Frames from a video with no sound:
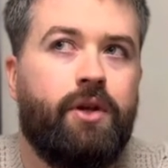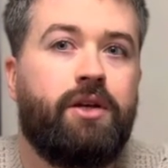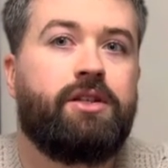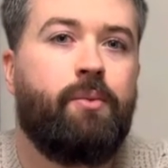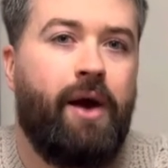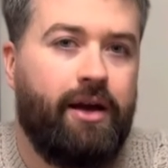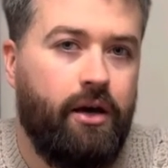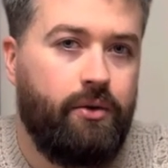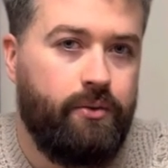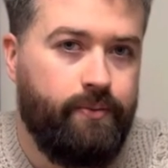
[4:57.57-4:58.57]

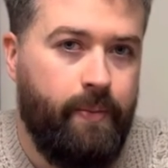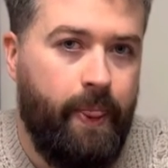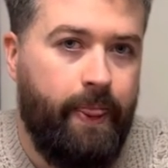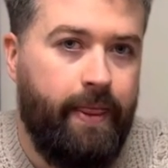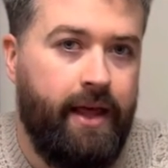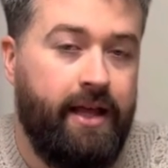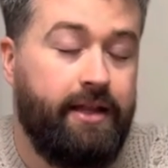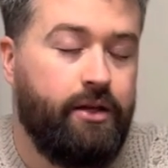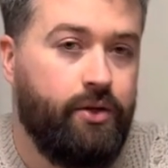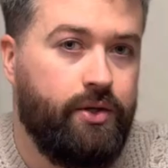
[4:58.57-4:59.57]
tobacco in
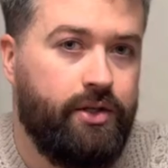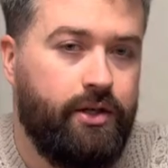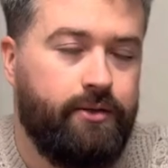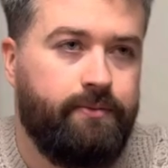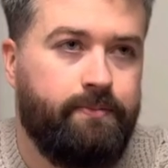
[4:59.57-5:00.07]
the Uigeadail,